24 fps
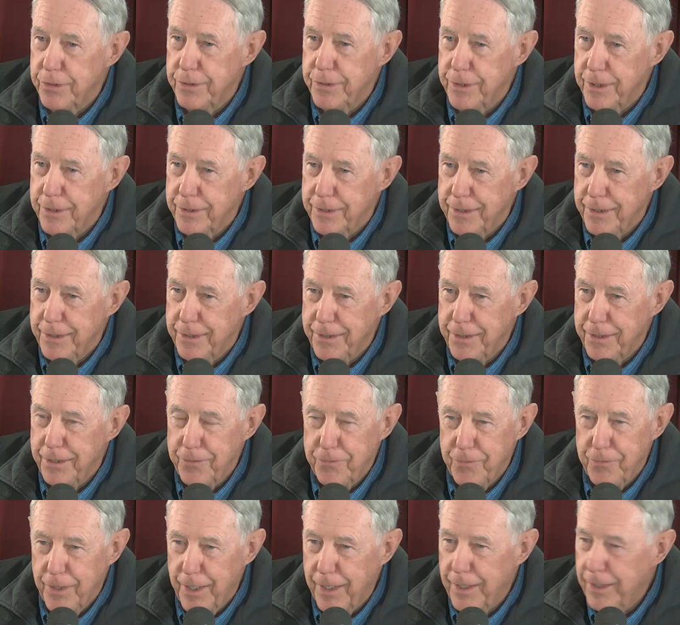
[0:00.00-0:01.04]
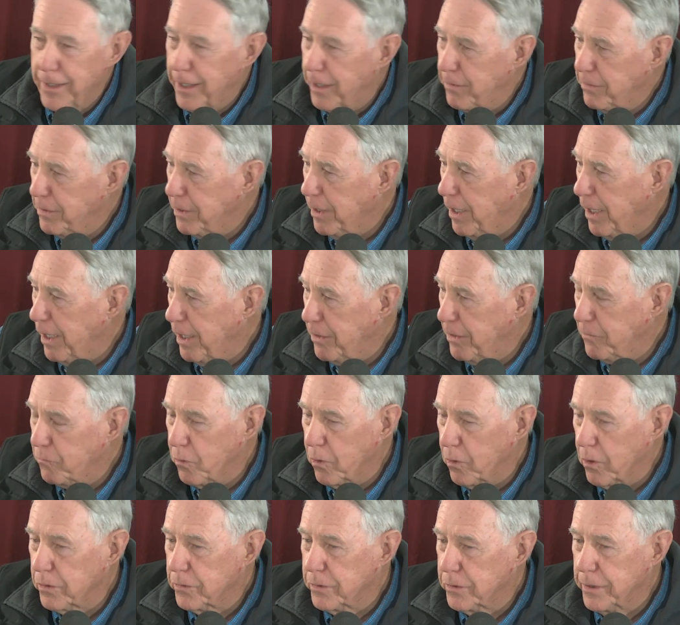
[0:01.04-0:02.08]
in that. I had
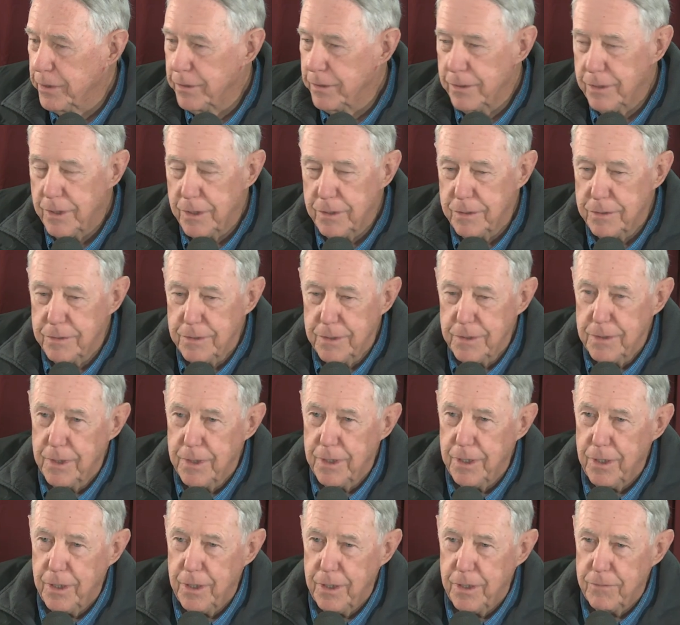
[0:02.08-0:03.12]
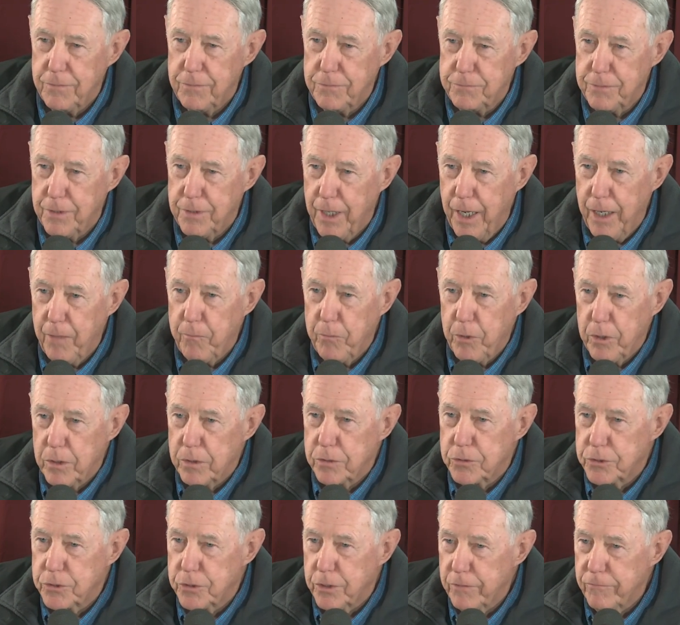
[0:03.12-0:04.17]
worked in
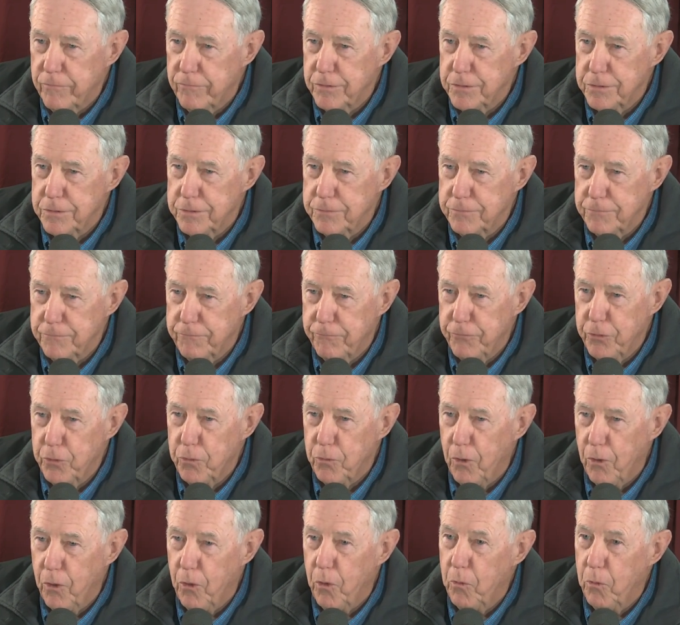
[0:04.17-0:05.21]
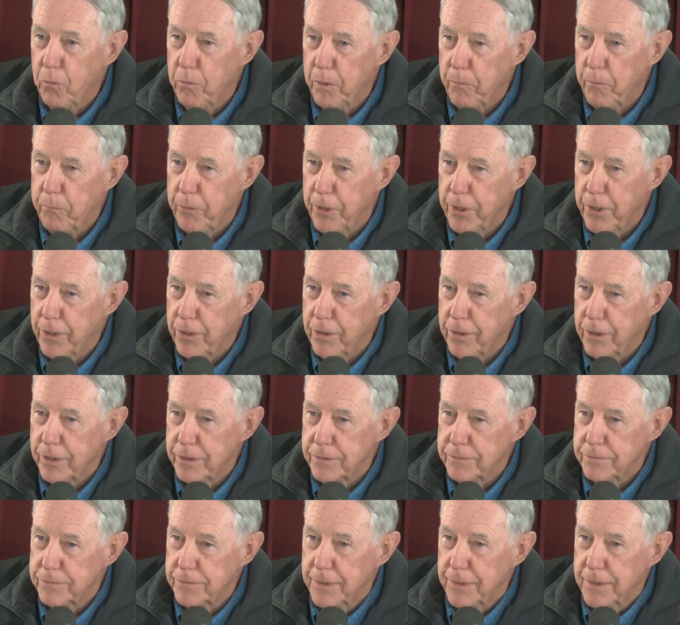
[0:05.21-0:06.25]
ambulance service in a funeral home up there,
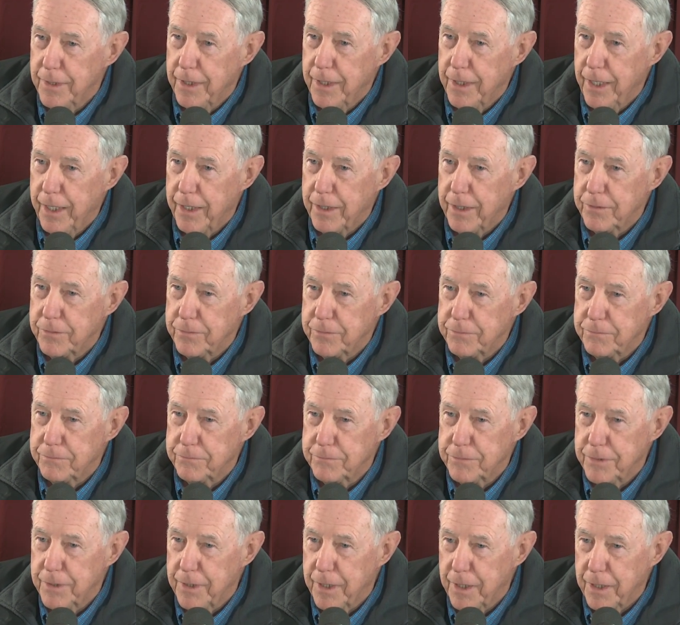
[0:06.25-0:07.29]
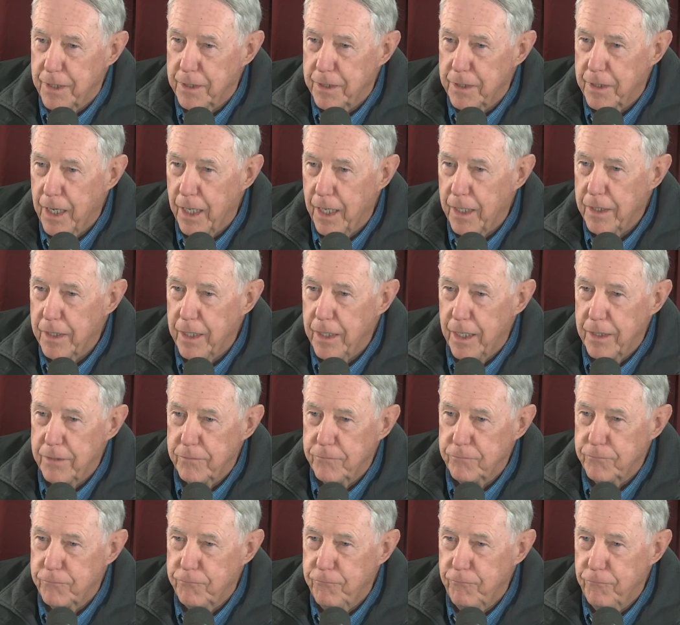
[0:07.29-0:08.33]
and kind of got
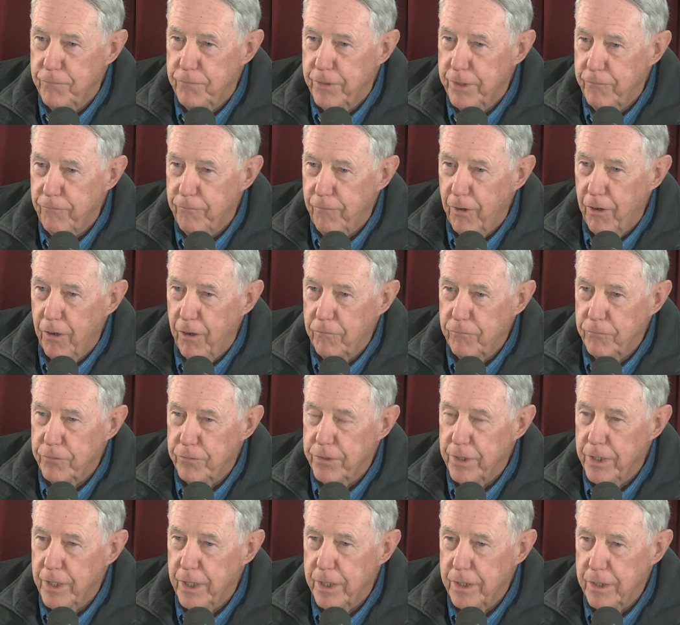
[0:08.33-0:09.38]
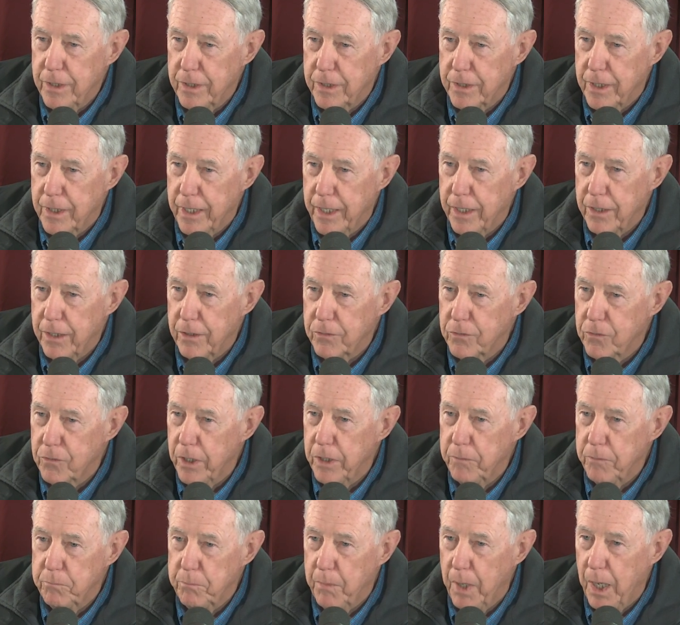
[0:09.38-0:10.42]
involved with that, and had a
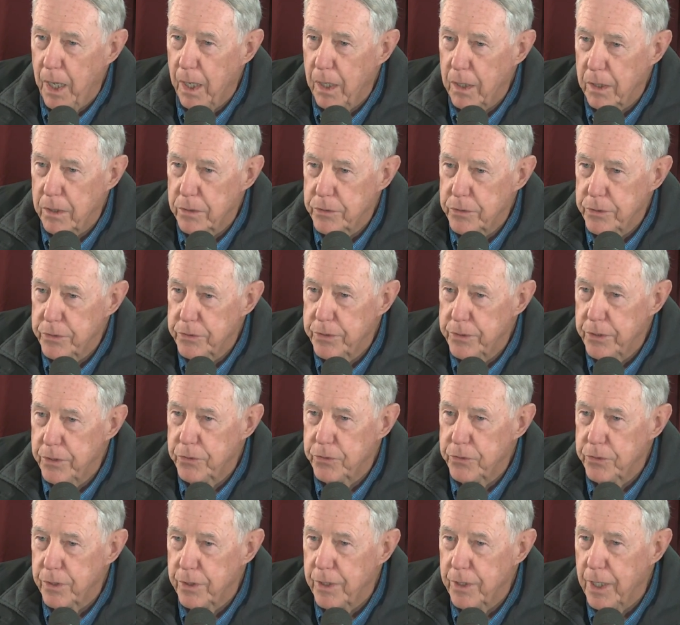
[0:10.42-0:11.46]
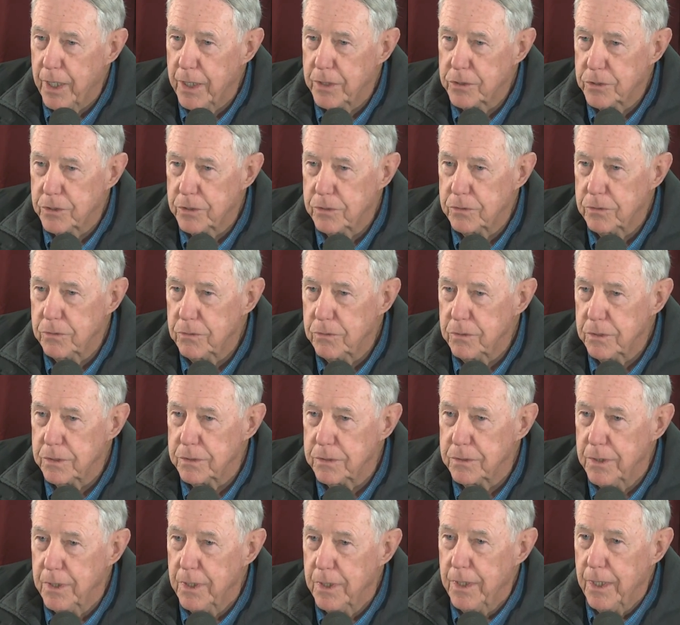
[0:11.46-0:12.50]
great biology teacher in high school,
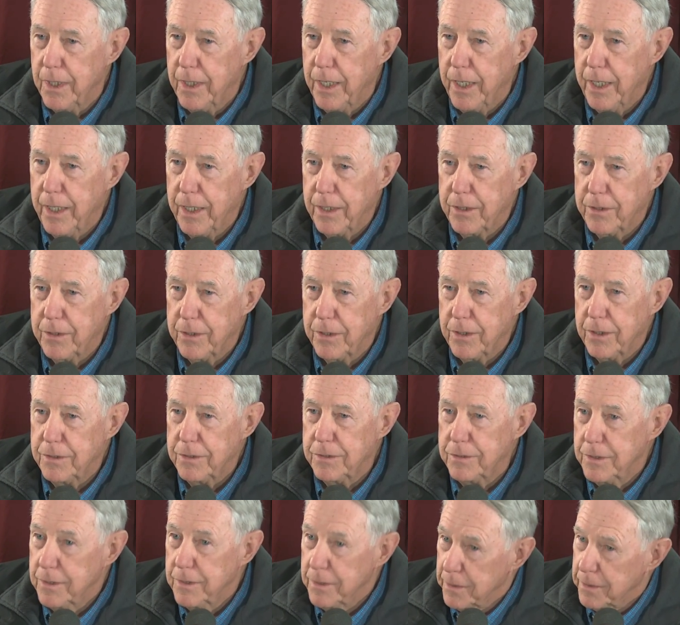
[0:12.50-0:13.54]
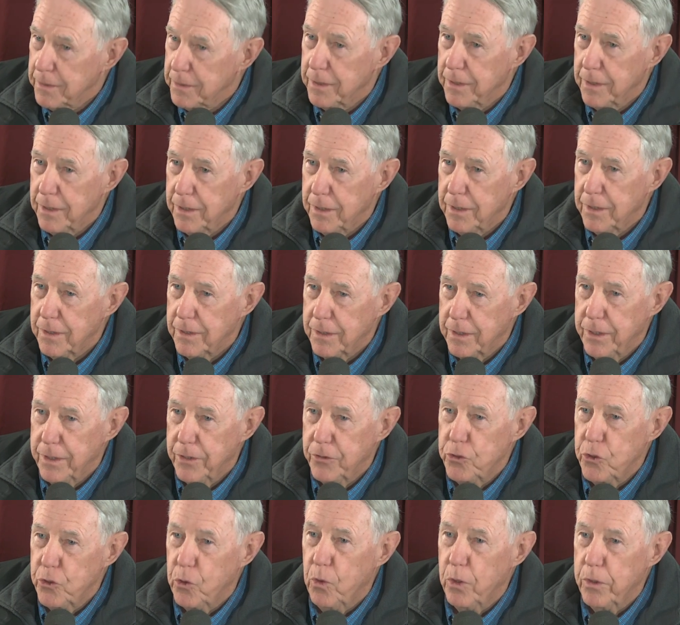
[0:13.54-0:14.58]
and
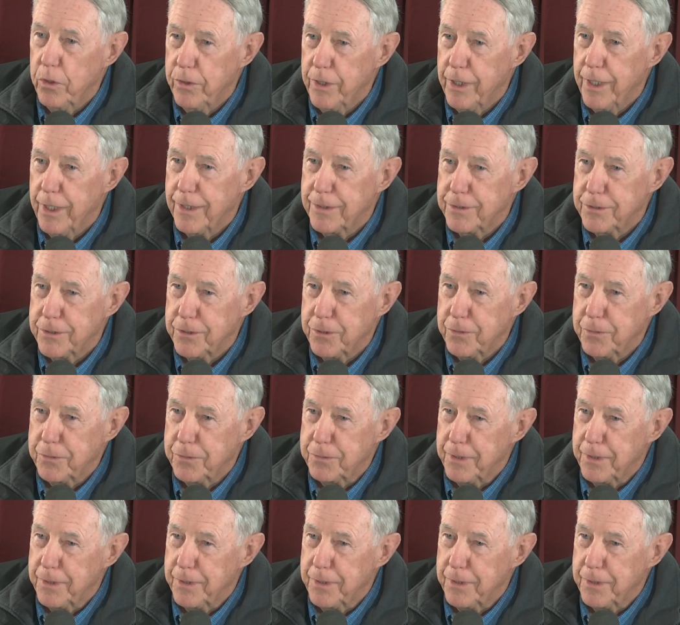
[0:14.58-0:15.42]
enjoyed that. So